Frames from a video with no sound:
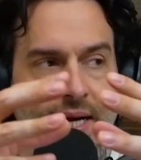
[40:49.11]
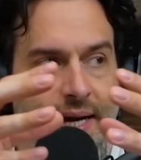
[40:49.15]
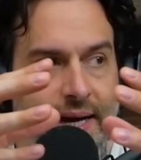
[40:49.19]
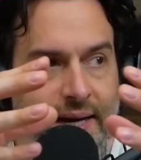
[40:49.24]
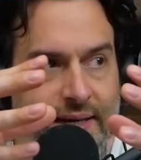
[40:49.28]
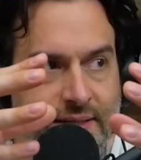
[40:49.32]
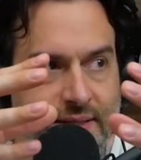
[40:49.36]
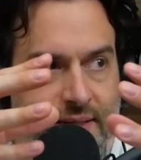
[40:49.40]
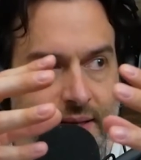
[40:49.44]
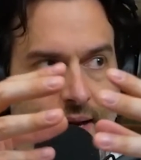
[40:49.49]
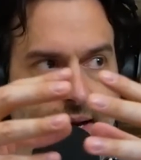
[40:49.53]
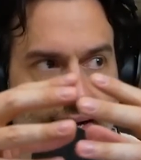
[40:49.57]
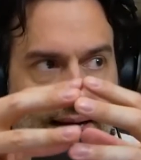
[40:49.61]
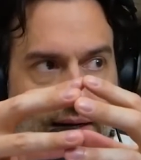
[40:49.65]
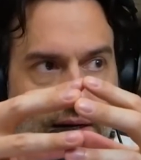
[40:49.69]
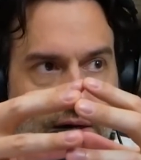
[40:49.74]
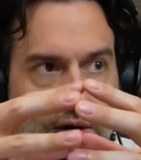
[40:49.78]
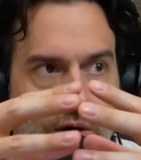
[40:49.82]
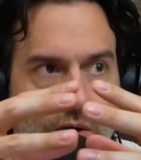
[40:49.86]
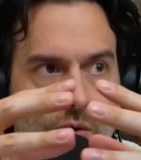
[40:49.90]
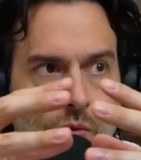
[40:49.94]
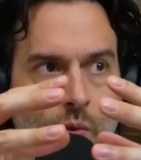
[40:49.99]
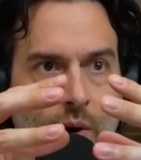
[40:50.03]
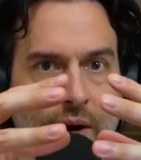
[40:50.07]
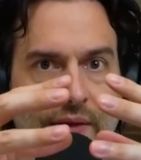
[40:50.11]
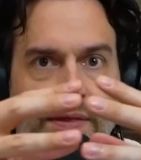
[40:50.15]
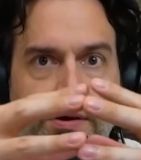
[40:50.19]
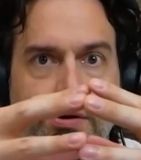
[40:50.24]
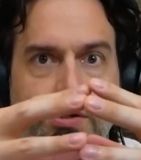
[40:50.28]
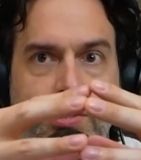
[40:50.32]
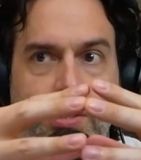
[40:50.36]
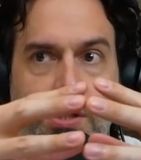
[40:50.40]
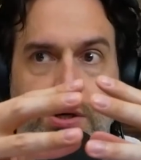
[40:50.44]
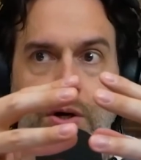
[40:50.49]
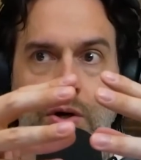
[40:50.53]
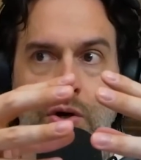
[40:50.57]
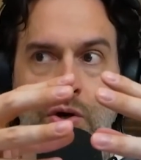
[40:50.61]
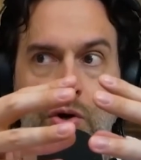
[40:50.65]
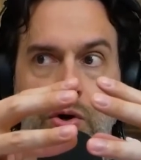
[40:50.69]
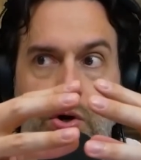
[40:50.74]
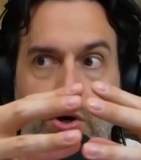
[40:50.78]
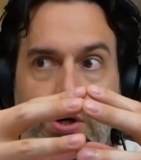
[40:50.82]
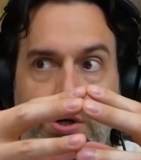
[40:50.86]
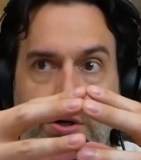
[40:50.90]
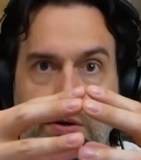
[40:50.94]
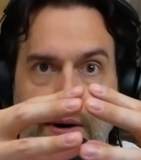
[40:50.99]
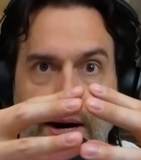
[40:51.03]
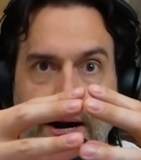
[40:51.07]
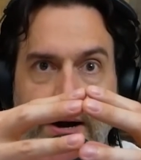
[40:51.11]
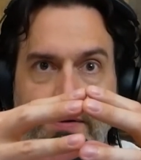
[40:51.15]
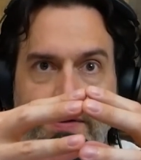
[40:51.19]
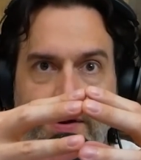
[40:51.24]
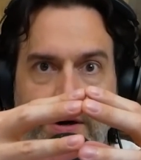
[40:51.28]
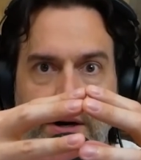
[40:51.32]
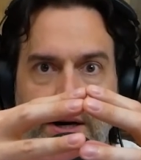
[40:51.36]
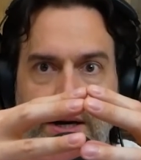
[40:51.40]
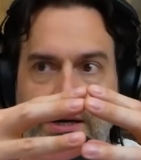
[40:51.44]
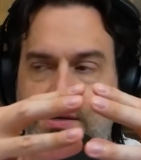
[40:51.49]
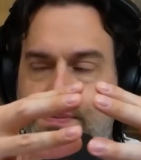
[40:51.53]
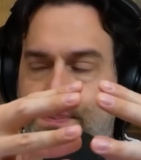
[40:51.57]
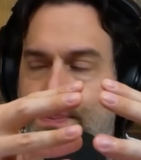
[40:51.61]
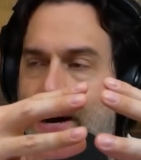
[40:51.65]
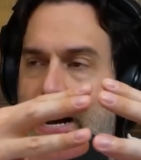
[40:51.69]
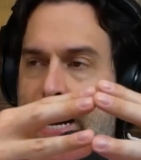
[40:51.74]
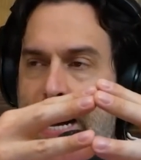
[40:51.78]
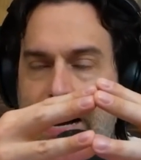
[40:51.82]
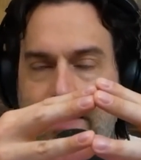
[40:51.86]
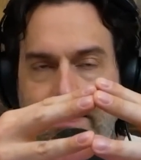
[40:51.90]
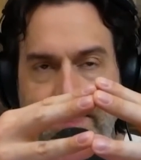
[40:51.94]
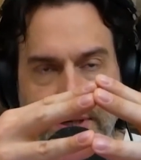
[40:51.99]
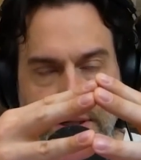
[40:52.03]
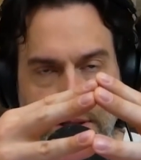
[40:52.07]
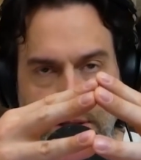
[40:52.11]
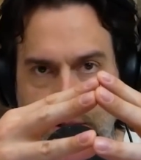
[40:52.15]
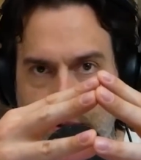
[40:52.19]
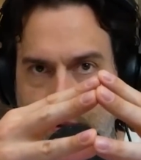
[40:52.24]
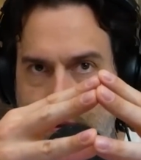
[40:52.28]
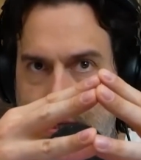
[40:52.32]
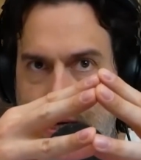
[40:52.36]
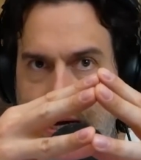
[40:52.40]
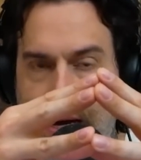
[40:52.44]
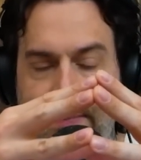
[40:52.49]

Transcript: It's like when there's a good crowd there, it's popping, dude.